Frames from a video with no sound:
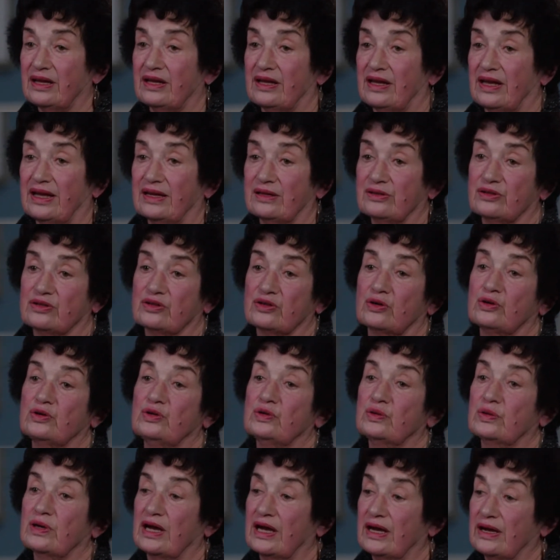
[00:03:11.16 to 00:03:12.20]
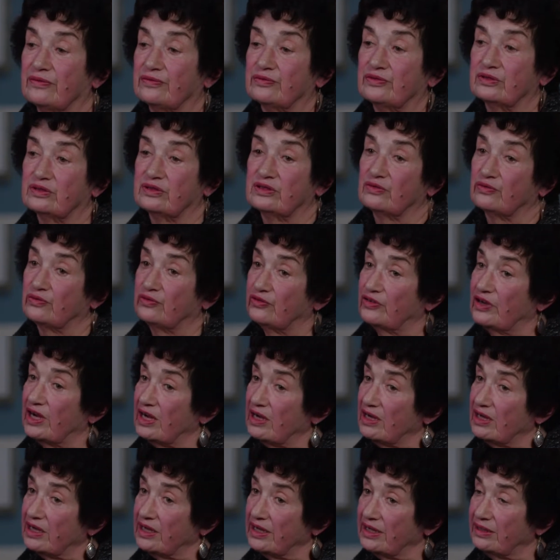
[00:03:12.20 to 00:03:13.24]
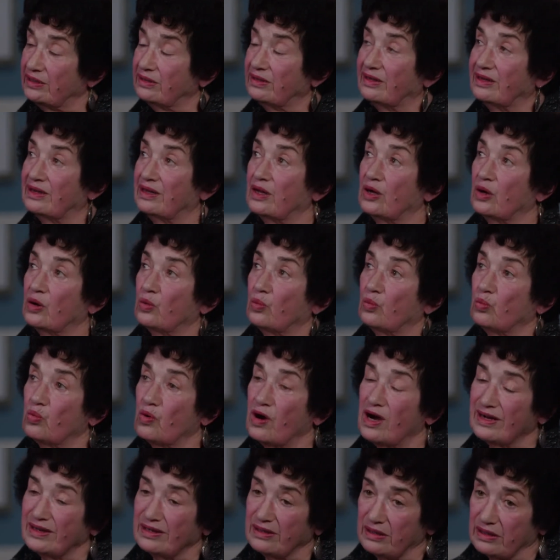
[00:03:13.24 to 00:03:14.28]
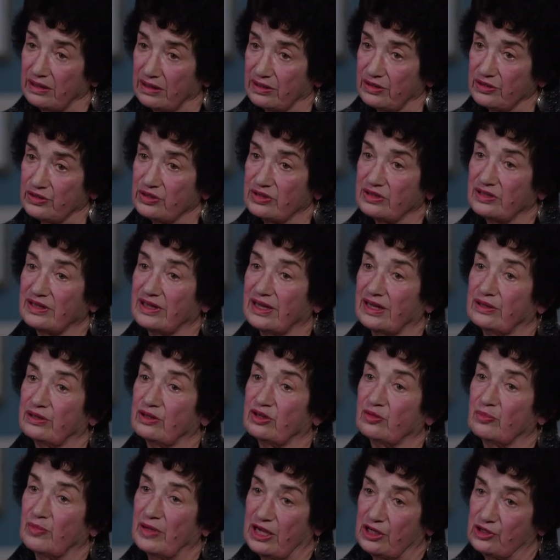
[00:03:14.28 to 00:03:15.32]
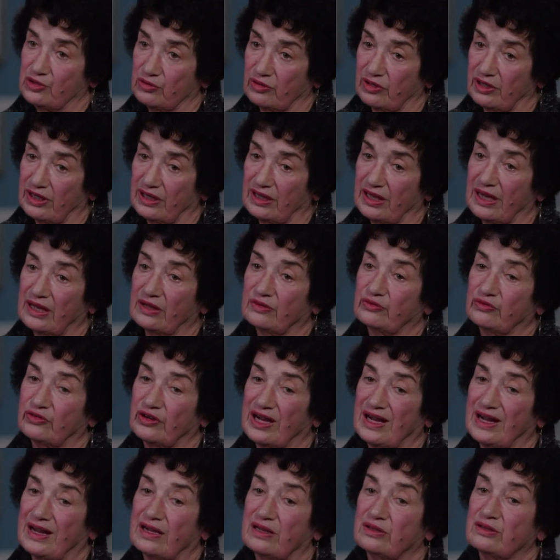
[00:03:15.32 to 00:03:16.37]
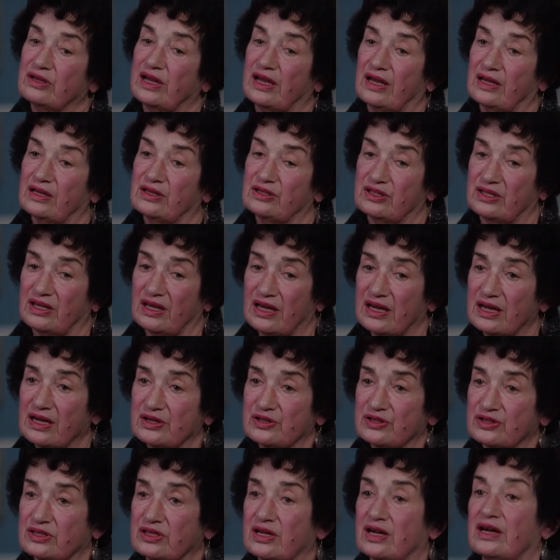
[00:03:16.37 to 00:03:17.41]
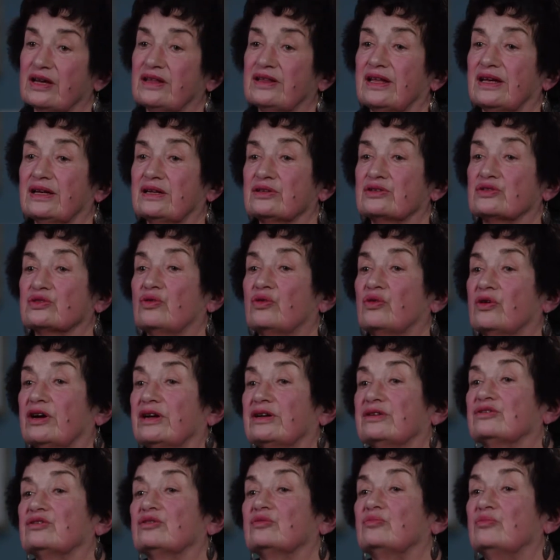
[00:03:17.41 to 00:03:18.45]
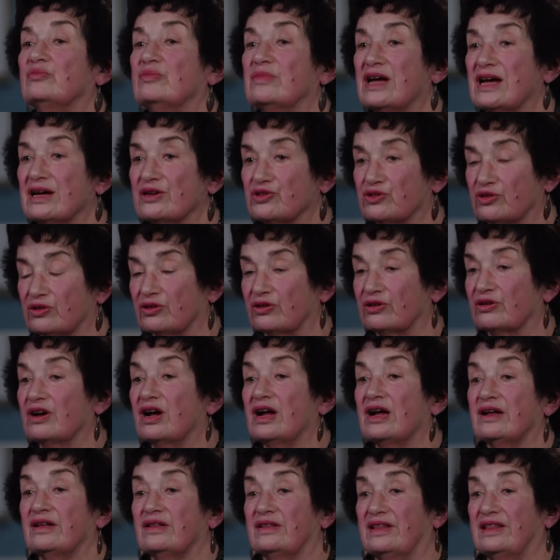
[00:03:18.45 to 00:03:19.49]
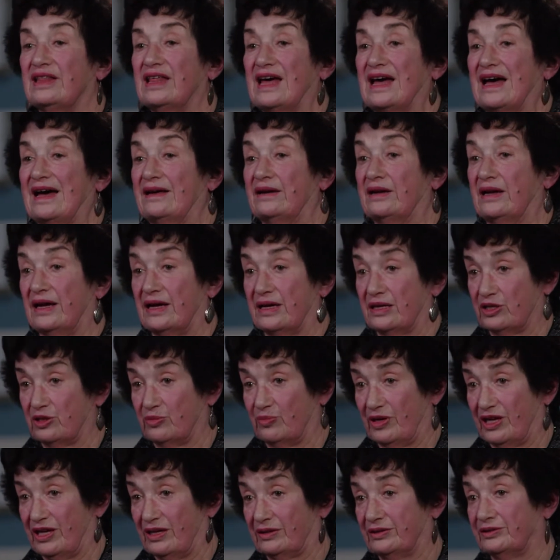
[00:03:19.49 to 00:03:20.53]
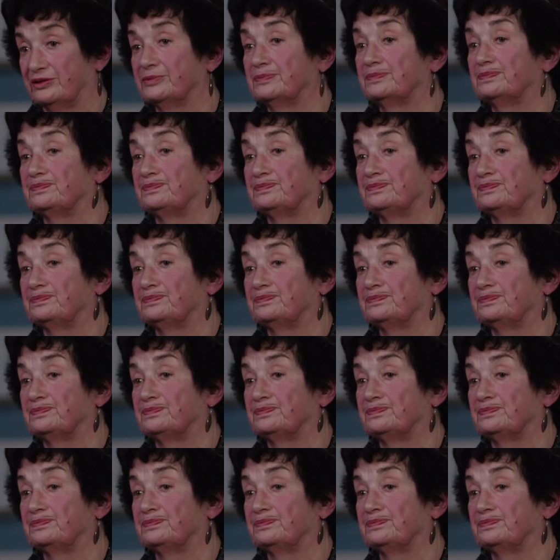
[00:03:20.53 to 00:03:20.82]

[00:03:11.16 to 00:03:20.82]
And so you have to define what it is that you're measuring and find a test that is going to measure that aspect.